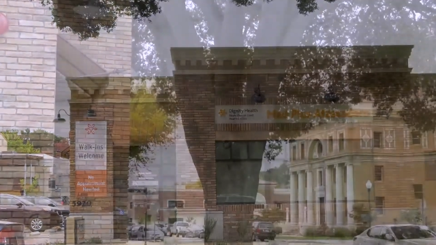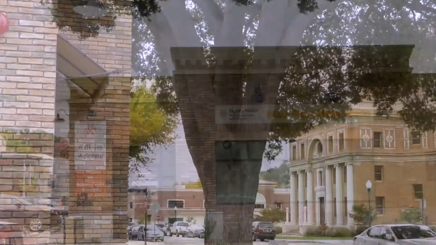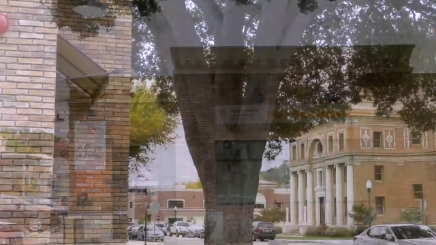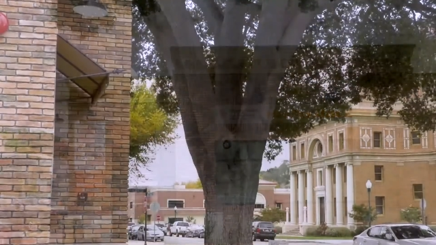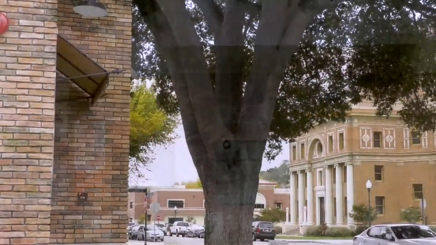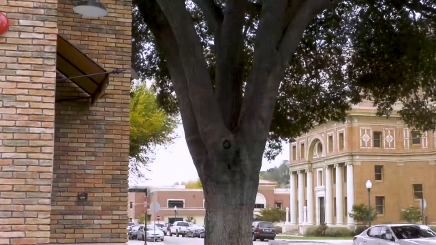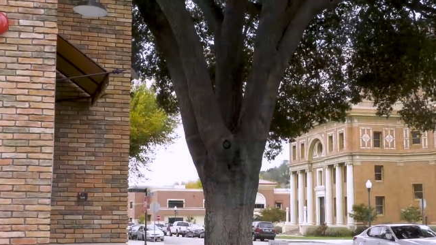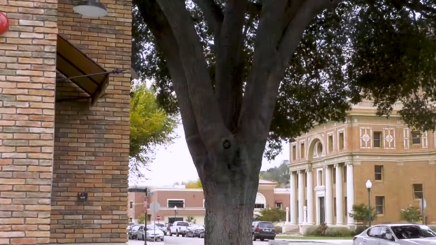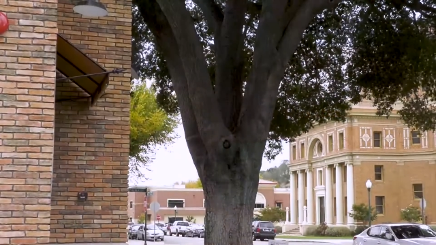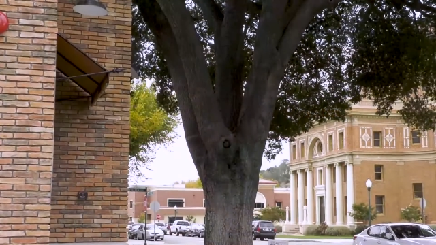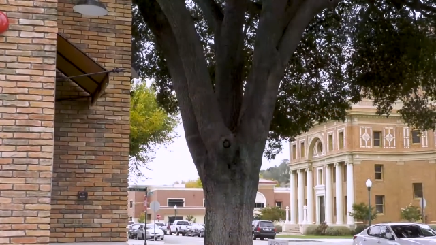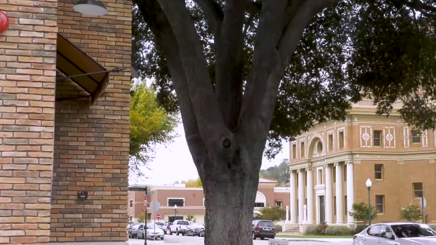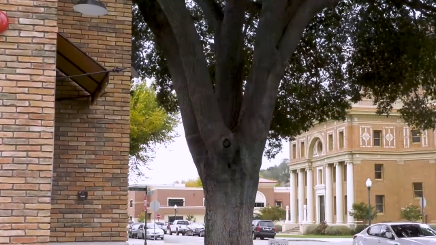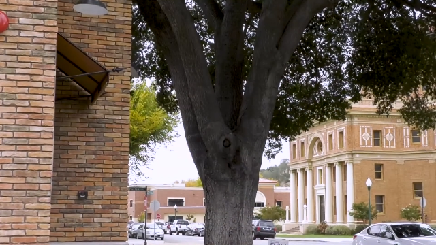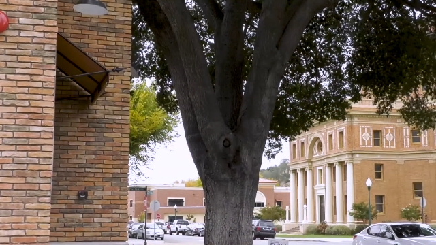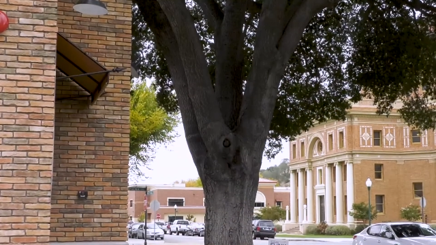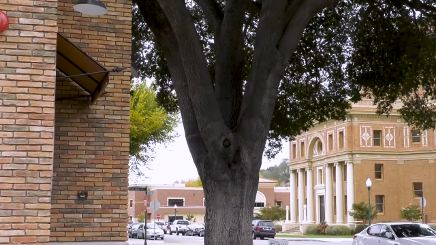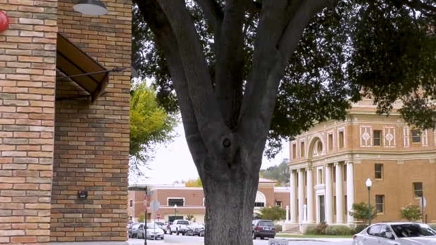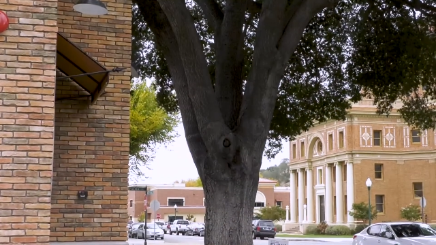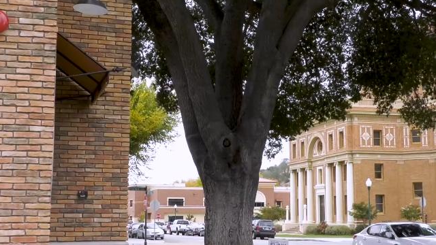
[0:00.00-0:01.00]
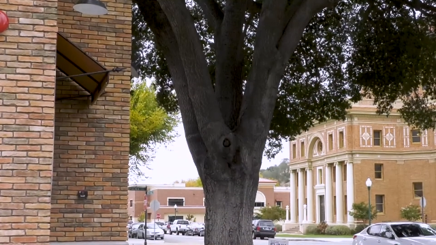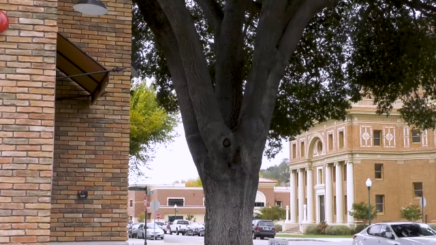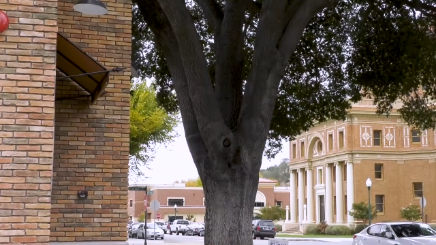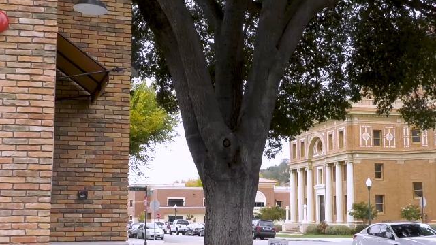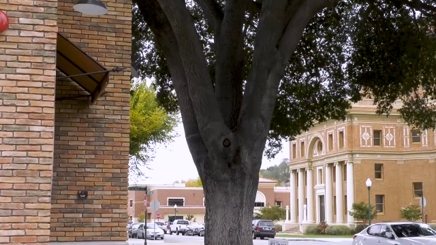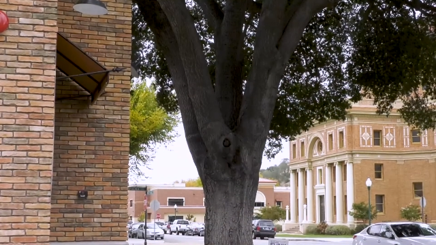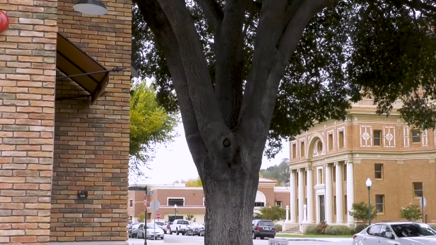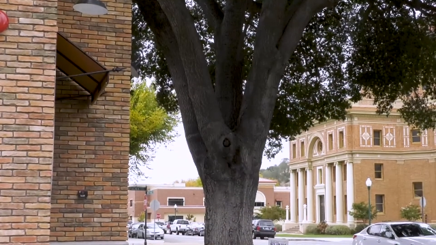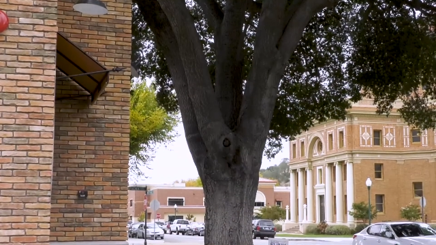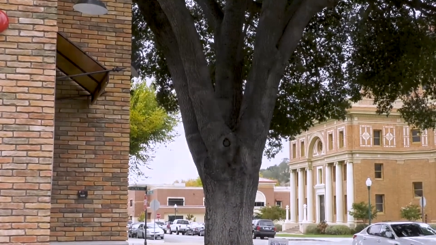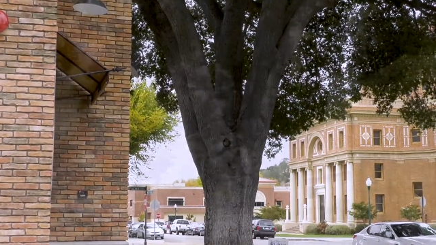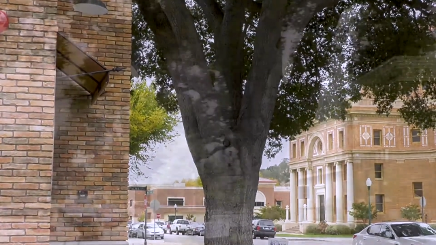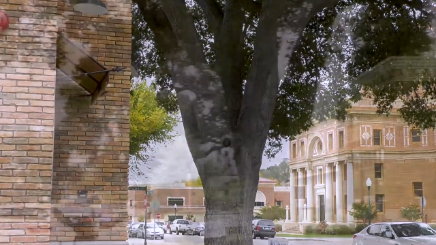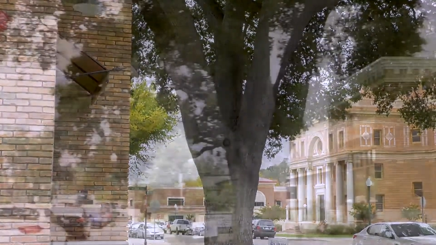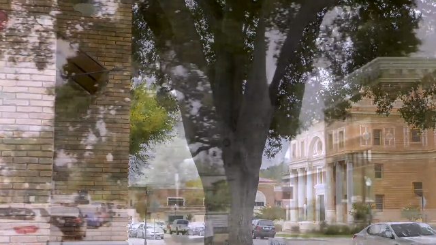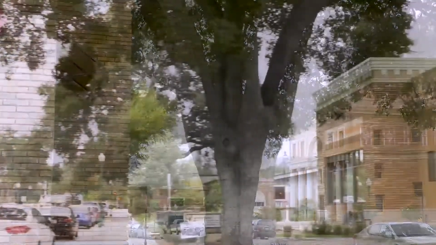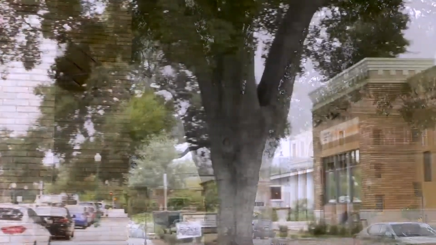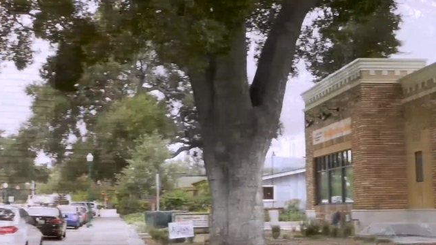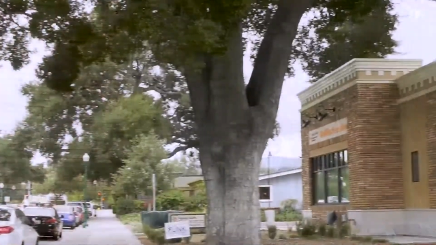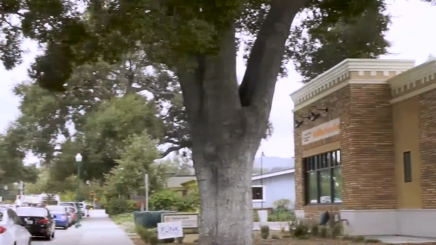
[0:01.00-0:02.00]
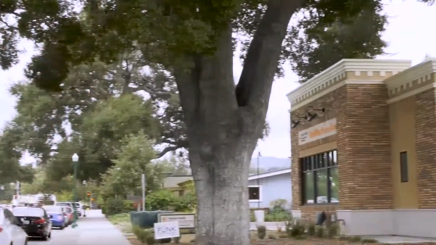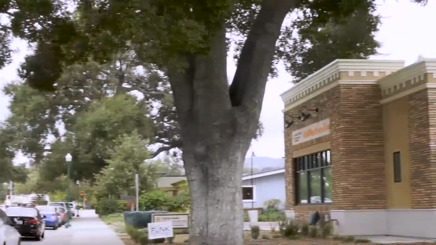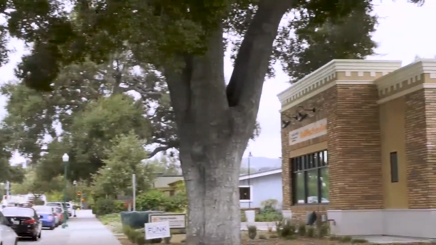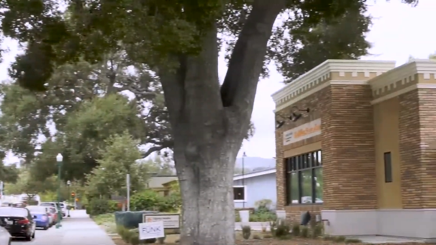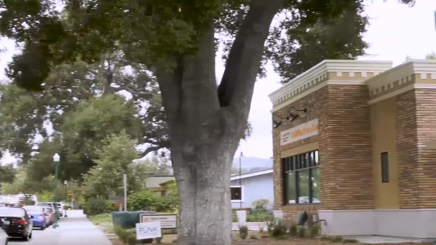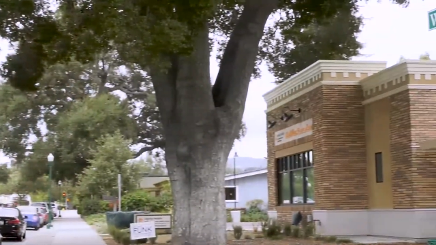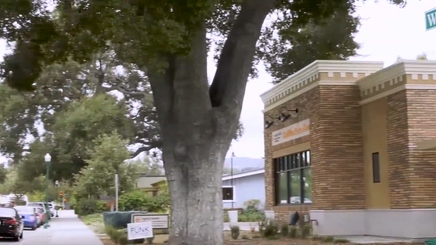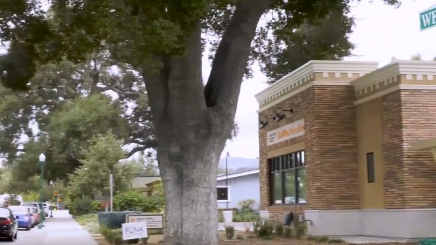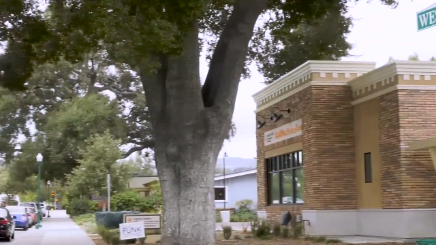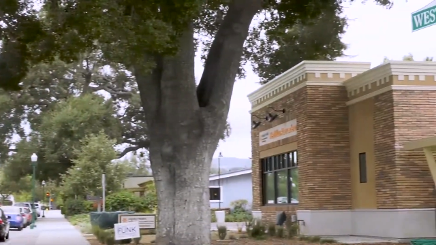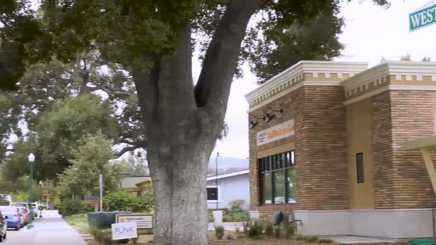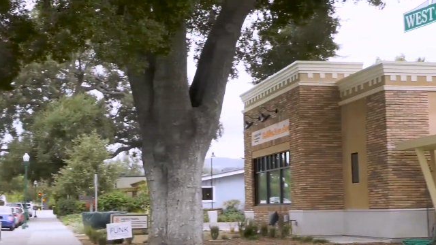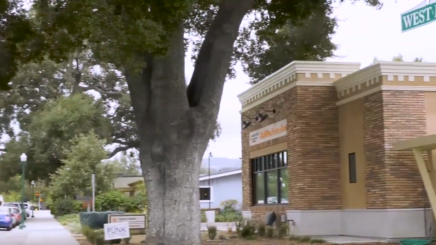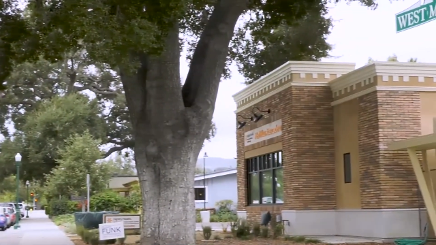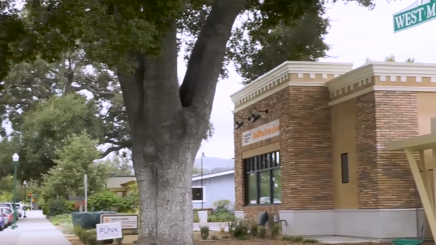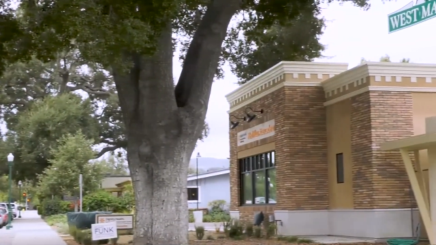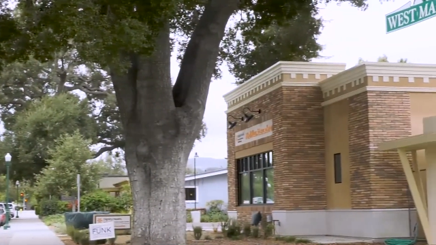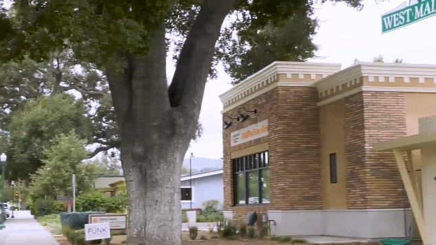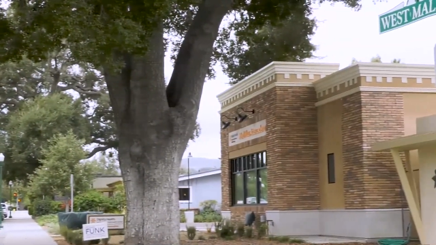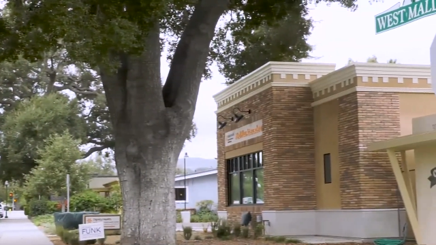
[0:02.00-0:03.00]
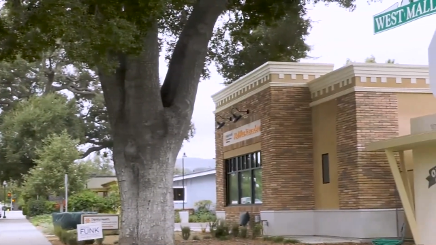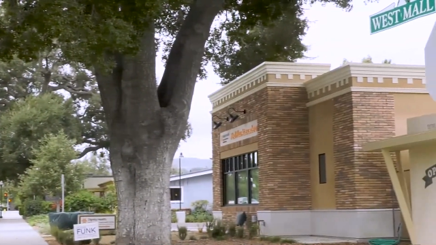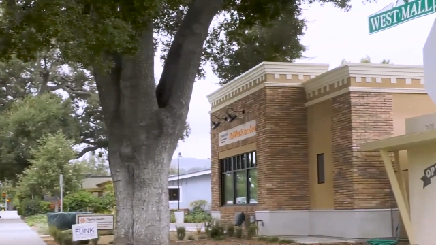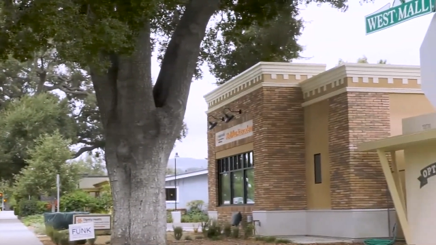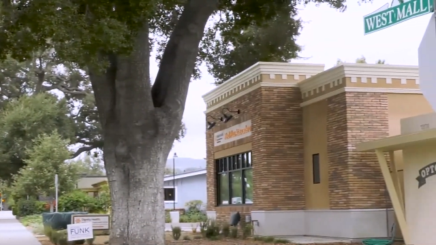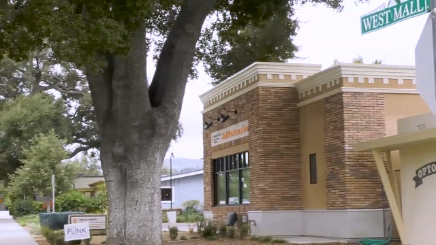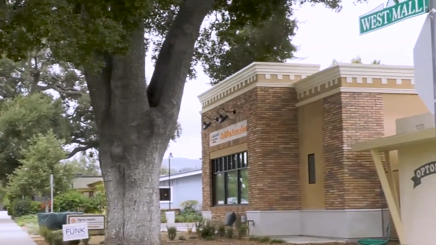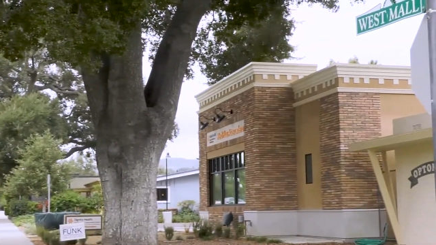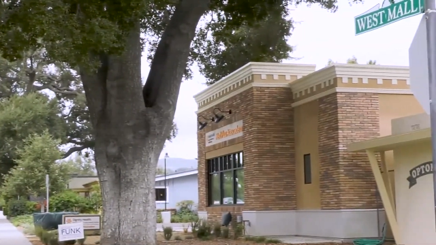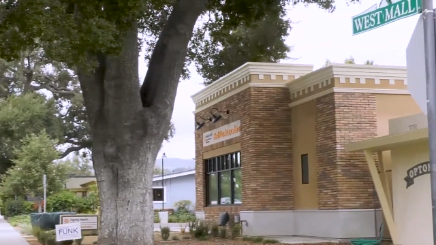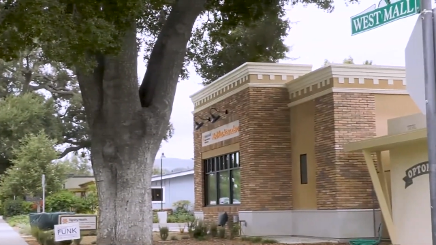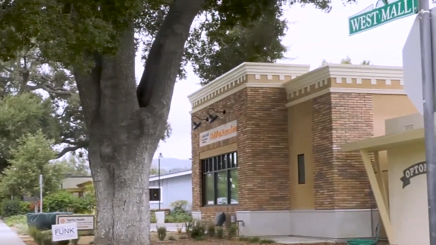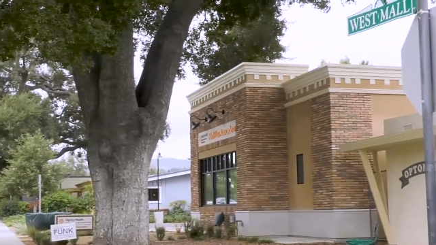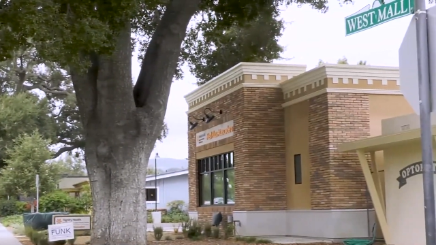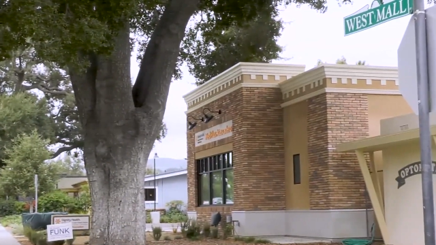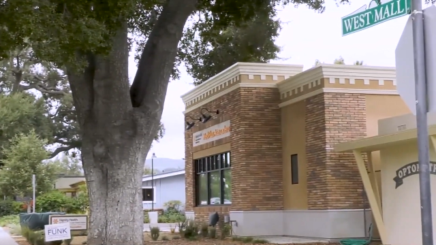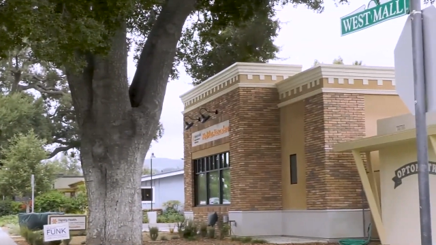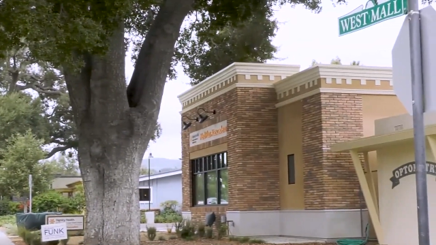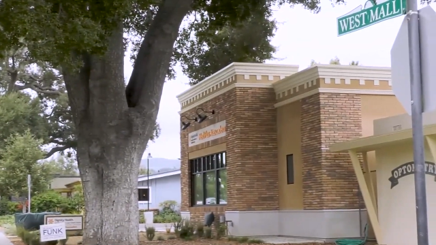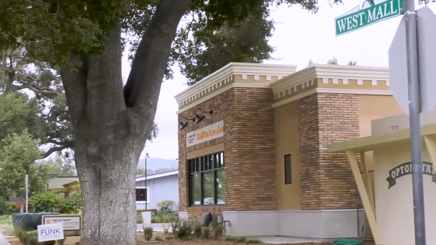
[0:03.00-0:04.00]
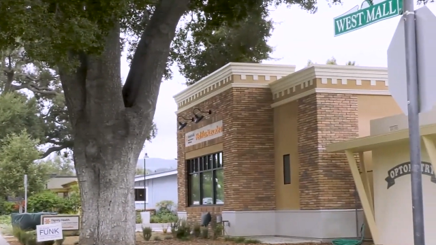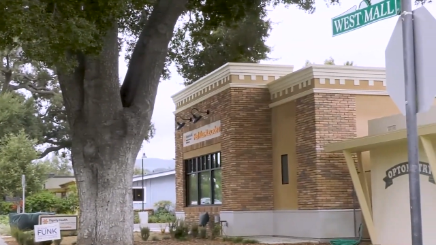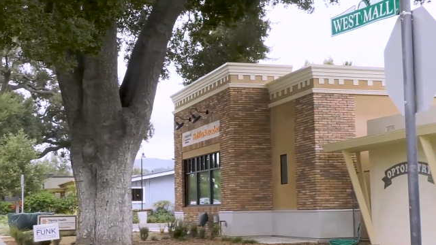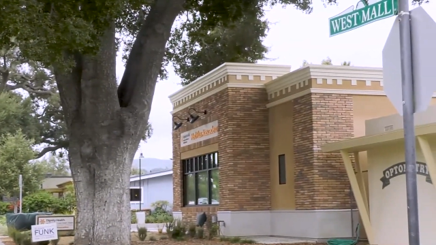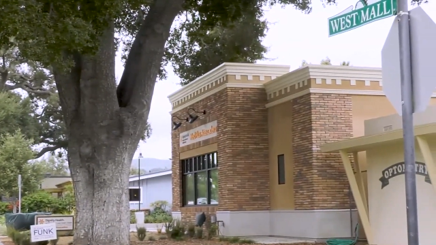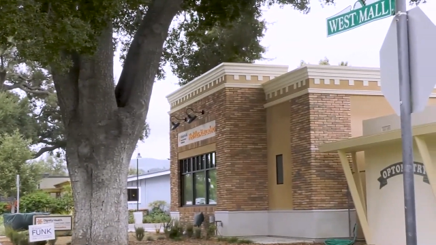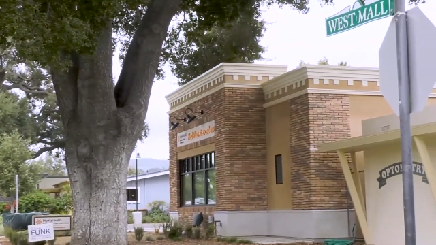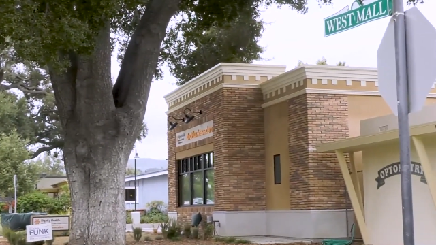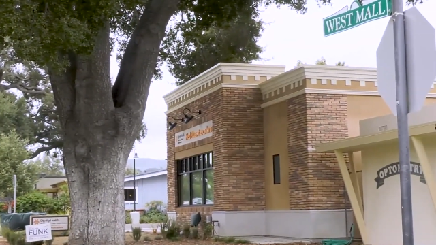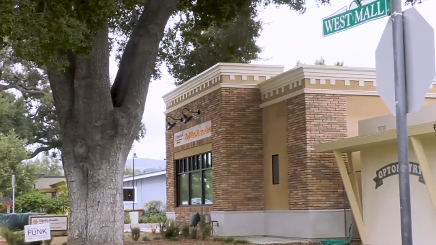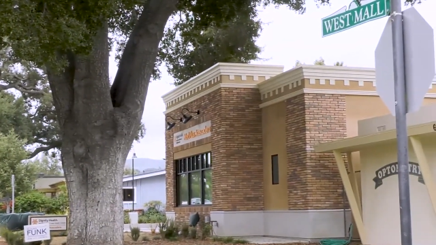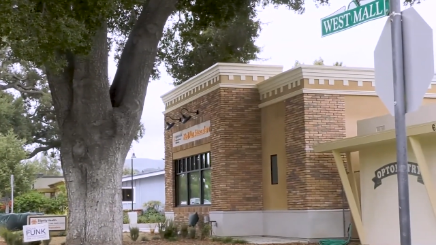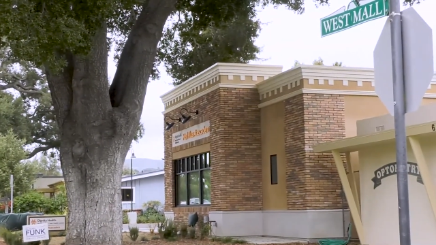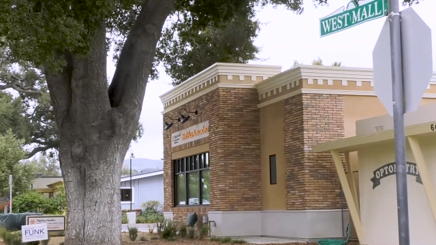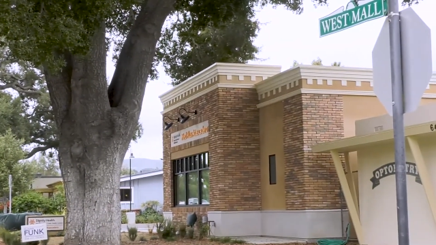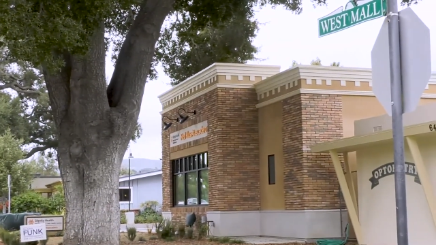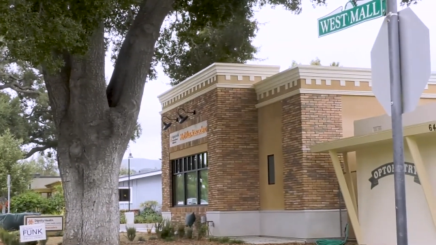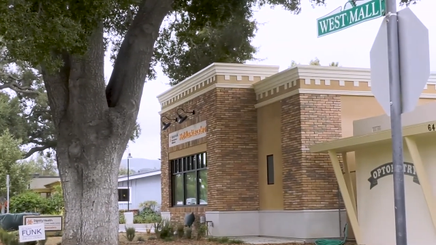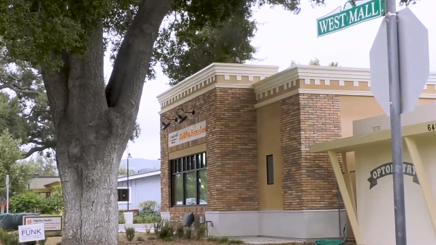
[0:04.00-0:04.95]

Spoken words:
[unreadable: no face in view]